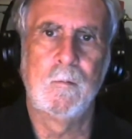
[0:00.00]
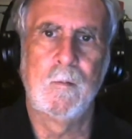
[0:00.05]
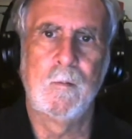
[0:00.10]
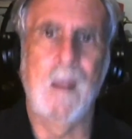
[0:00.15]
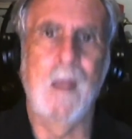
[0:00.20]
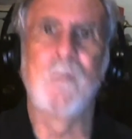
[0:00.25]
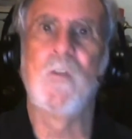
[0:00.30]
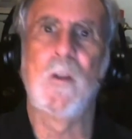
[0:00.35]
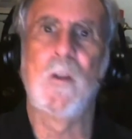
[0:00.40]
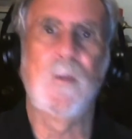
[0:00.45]

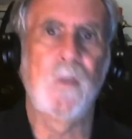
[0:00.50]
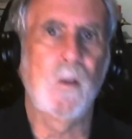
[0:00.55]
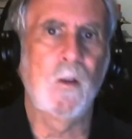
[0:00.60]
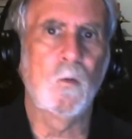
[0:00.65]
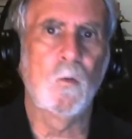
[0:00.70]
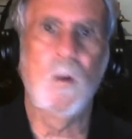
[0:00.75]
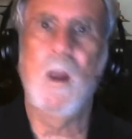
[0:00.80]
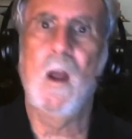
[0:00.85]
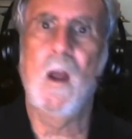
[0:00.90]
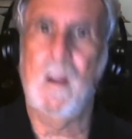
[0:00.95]

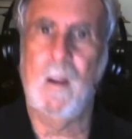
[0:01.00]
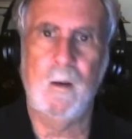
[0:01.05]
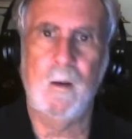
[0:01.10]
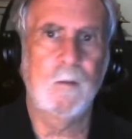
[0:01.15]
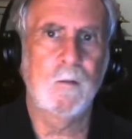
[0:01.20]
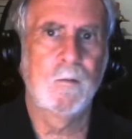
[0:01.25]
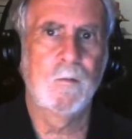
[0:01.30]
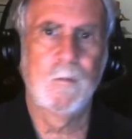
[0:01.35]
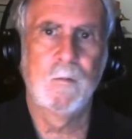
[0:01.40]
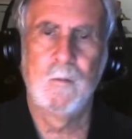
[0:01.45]
everything
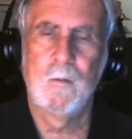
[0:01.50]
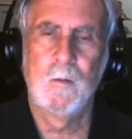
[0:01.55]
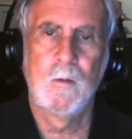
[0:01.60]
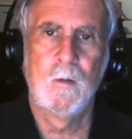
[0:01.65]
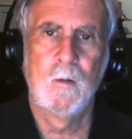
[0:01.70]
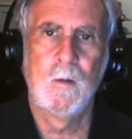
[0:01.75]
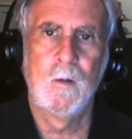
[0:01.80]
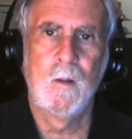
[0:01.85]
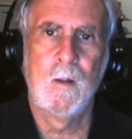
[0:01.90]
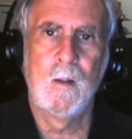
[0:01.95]
right.
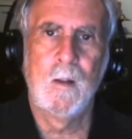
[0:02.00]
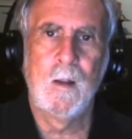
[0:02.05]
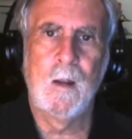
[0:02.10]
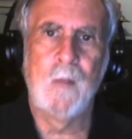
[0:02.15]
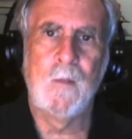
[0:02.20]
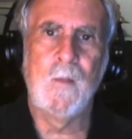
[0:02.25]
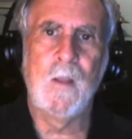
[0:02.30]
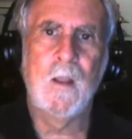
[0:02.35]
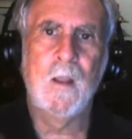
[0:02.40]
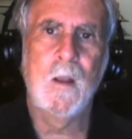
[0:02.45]

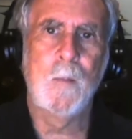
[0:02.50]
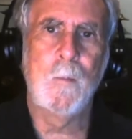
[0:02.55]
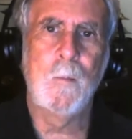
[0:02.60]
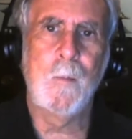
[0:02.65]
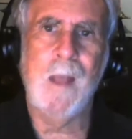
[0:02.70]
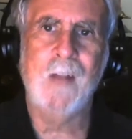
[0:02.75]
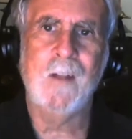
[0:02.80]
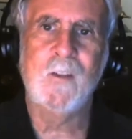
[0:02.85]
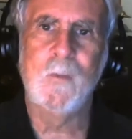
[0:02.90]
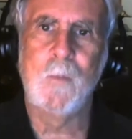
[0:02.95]
And they come
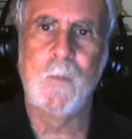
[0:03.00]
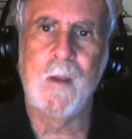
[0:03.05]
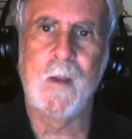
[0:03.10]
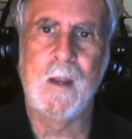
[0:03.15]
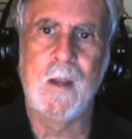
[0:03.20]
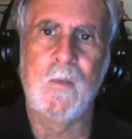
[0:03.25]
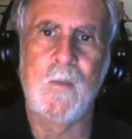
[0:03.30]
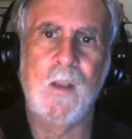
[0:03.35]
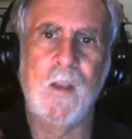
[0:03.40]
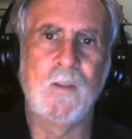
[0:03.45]
back to
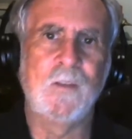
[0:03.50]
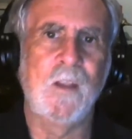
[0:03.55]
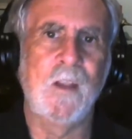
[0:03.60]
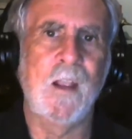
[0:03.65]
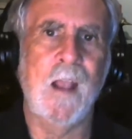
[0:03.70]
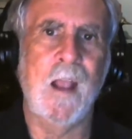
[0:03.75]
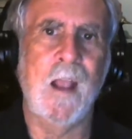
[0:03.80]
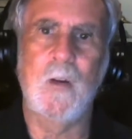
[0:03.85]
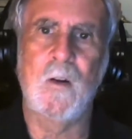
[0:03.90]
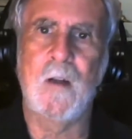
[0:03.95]
me and they
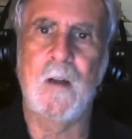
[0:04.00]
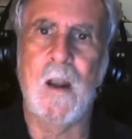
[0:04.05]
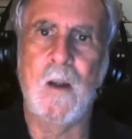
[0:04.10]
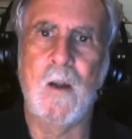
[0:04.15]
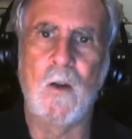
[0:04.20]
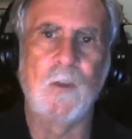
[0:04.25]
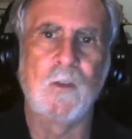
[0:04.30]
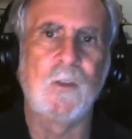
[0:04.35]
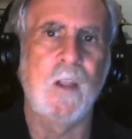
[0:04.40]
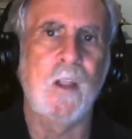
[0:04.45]
say, I don't
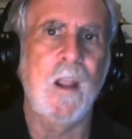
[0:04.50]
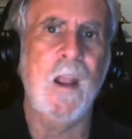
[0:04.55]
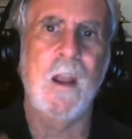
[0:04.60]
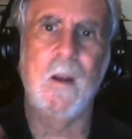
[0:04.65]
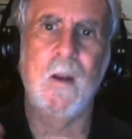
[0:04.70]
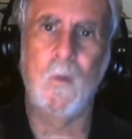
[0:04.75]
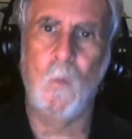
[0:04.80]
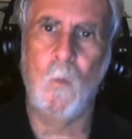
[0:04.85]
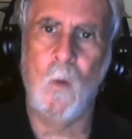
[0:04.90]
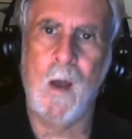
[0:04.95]

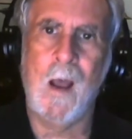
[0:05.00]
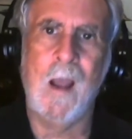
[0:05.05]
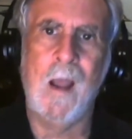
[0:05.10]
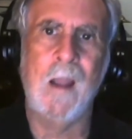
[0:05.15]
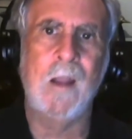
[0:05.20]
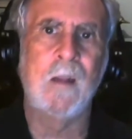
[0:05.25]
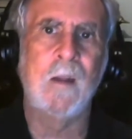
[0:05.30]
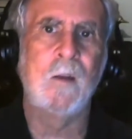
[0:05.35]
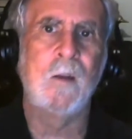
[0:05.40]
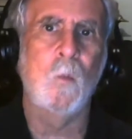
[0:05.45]
understand
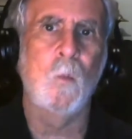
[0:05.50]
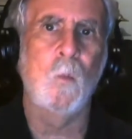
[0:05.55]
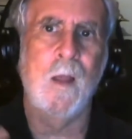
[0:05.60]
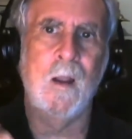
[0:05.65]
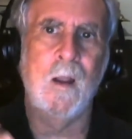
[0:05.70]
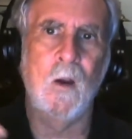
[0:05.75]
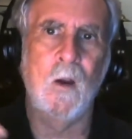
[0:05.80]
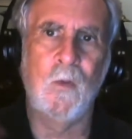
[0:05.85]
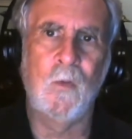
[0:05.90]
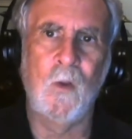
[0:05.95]
why
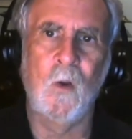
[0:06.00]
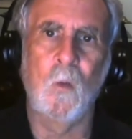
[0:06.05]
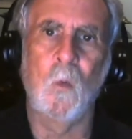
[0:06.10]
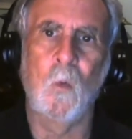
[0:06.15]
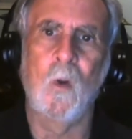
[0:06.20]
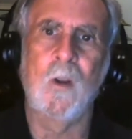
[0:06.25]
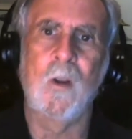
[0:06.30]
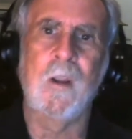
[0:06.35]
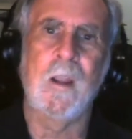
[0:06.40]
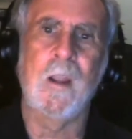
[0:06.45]
aren't they
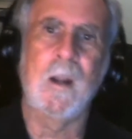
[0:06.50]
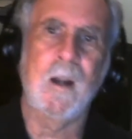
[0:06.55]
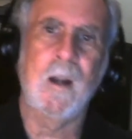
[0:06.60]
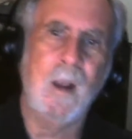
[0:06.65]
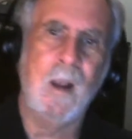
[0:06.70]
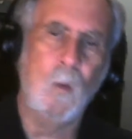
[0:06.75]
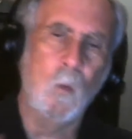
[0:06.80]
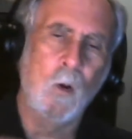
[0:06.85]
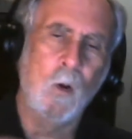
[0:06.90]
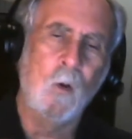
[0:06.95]
working, and
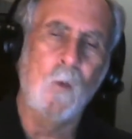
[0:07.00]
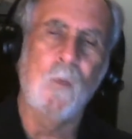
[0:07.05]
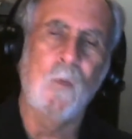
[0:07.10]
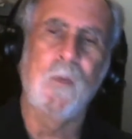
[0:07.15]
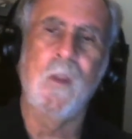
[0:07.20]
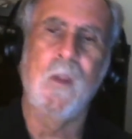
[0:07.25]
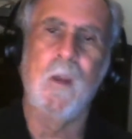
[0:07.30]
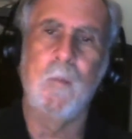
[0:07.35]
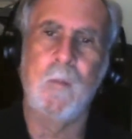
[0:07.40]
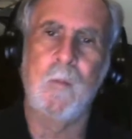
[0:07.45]
I work
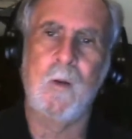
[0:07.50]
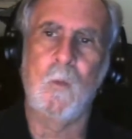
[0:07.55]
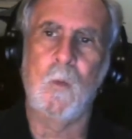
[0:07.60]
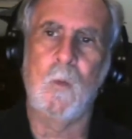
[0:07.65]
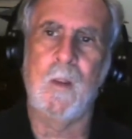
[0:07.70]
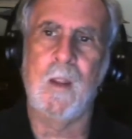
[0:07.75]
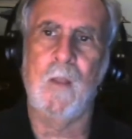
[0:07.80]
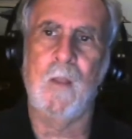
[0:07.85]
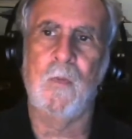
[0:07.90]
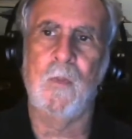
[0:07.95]
with them and
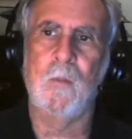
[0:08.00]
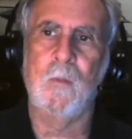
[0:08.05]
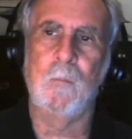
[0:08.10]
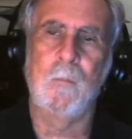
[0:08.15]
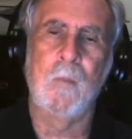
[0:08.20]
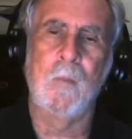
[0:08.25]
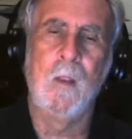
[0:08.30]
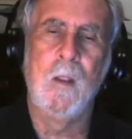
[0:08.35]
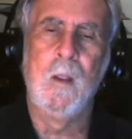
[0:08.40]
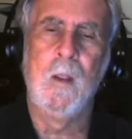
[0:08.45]
we get
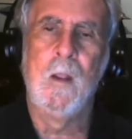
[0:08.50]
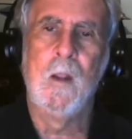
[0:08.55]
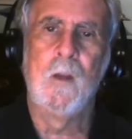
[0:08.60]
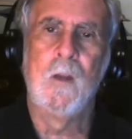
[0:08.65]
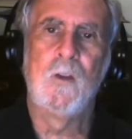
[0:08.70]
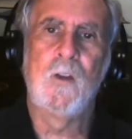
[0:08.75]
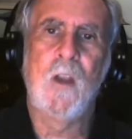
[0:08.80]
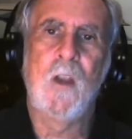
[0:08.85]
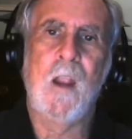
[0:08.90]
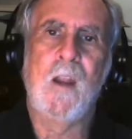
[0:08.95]
them
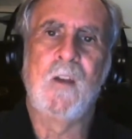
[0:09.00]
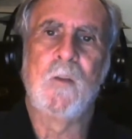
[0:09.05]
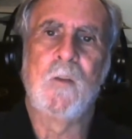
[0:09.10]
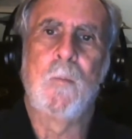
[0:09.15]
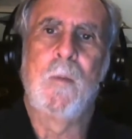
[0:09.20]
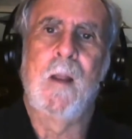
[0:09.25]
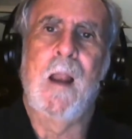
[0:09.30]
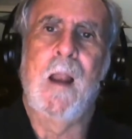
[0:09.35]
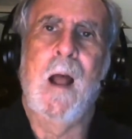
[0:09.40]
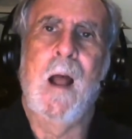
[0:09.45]

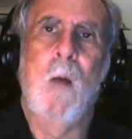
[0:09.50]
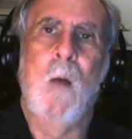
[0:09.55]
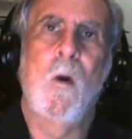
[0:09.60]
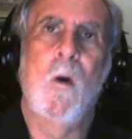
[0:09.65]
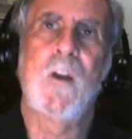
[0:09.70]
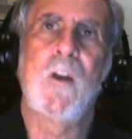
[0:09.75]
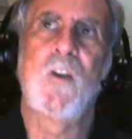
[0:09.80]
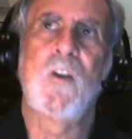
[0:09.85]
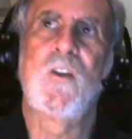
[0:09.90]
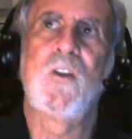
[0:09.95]
changed. But I
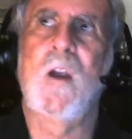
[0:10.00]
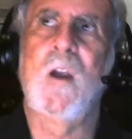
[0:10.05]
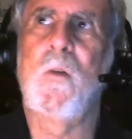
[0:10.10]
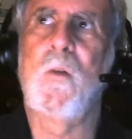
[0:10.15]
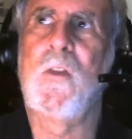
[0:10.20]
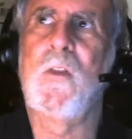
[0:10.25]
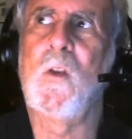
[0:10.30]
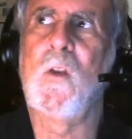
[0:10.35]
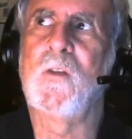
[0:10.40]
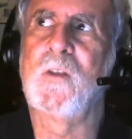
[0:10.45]
want to share
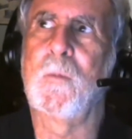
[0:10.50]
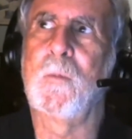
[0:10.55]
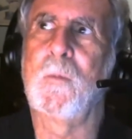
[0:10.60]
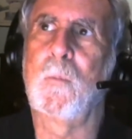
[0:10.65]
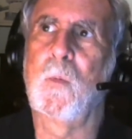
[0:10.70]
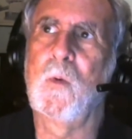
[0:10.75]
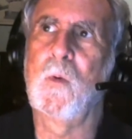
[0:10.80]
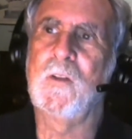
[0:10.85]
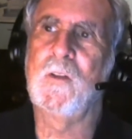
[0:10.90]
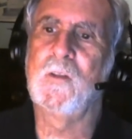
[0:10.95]
with you
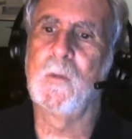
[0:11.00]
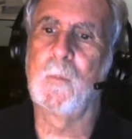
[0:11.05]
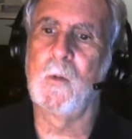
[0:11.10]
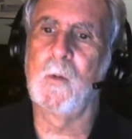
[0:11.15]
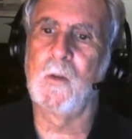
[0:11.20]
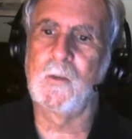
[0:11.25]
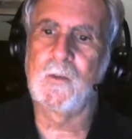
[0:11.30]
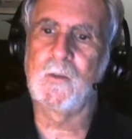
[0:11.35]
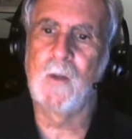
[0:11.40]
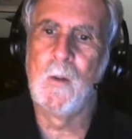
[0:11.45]
some
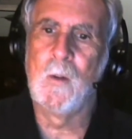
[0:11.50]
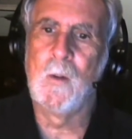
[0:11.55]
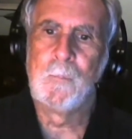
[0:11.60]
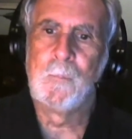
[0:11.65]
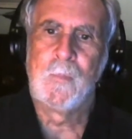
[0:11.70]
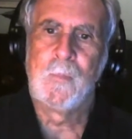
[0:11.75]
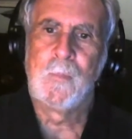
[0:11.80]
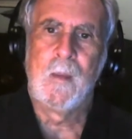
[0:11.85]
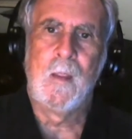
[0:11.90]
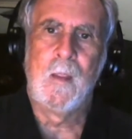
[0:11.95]
principles
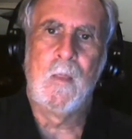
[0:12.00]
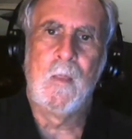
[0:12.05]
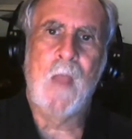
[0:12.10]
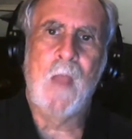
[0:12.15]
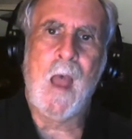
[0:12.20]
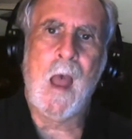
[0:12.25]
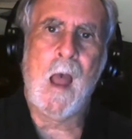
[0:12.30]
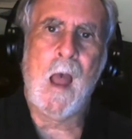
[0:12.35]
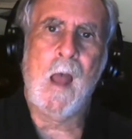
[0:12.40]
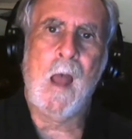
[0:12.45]

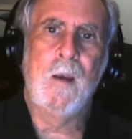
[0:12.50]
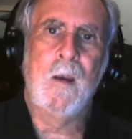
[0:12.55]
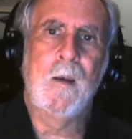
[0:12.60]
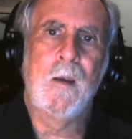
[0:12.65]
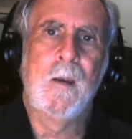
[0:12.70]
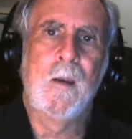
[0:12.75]
that